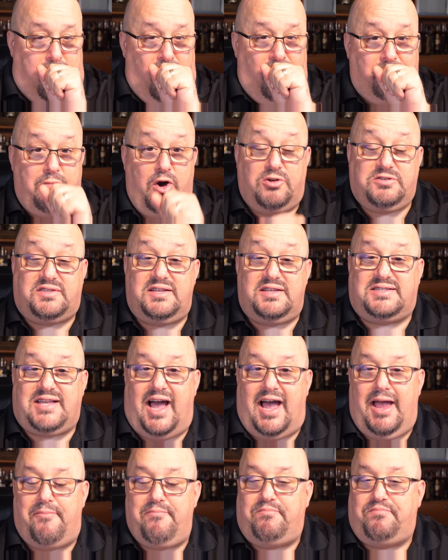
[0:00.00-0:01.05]
Most of the
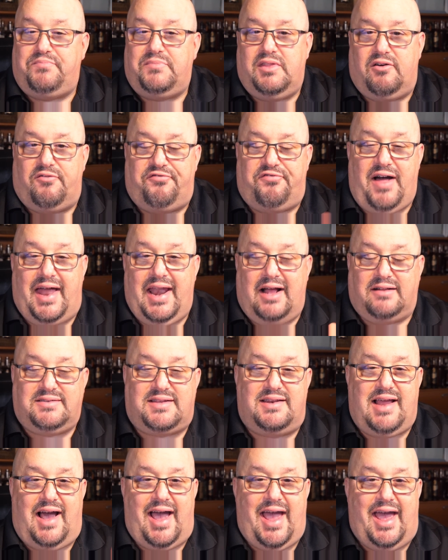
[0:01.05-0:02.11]
time, they'll flat out
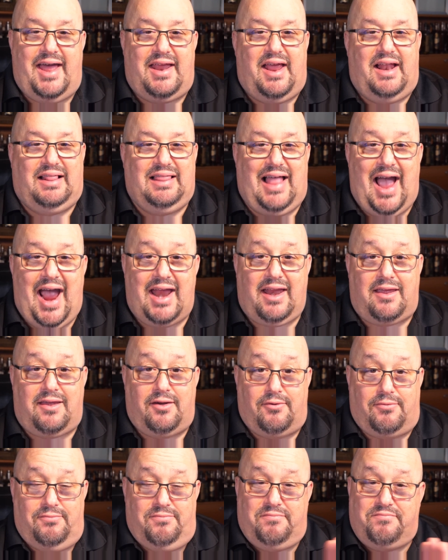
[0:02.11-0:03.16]
deny it and lie to
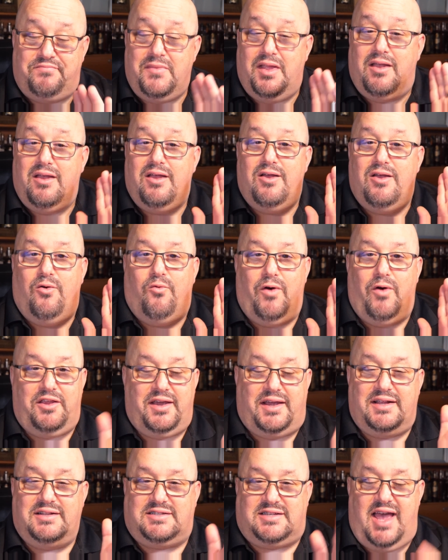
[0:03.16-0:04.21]
you when
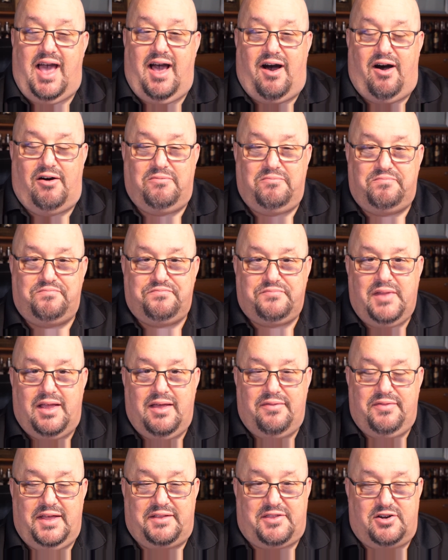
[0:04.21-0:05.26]
you can tell
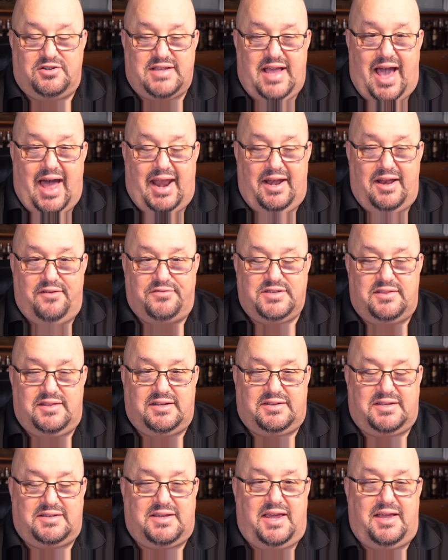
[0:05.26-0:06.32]
that there's additives in
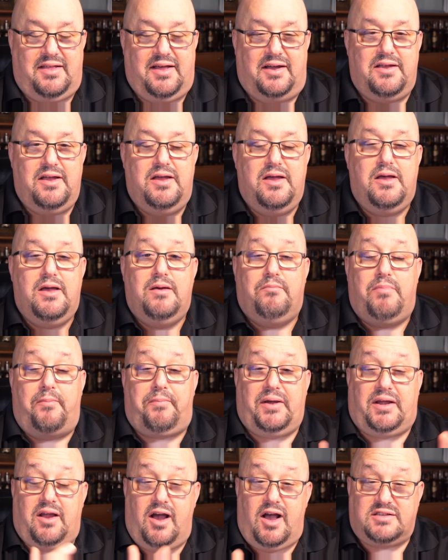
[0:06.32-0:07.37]
the tequila. But
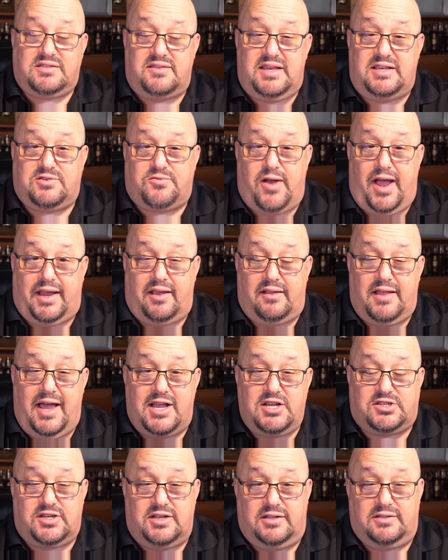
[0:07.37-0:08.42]
because of these
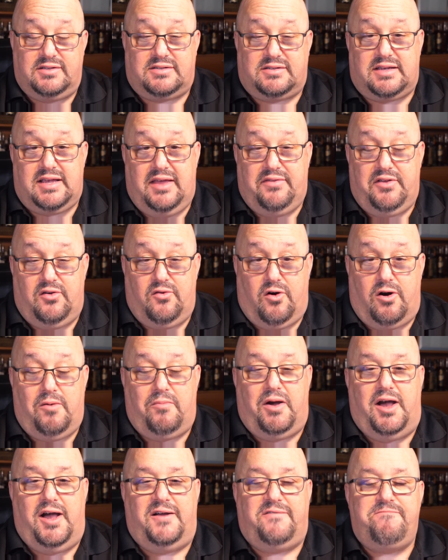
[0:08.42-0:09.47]
regulations in the
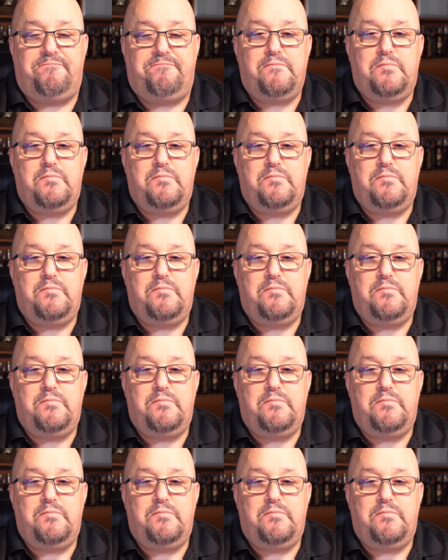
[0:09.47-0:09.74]
NORMA,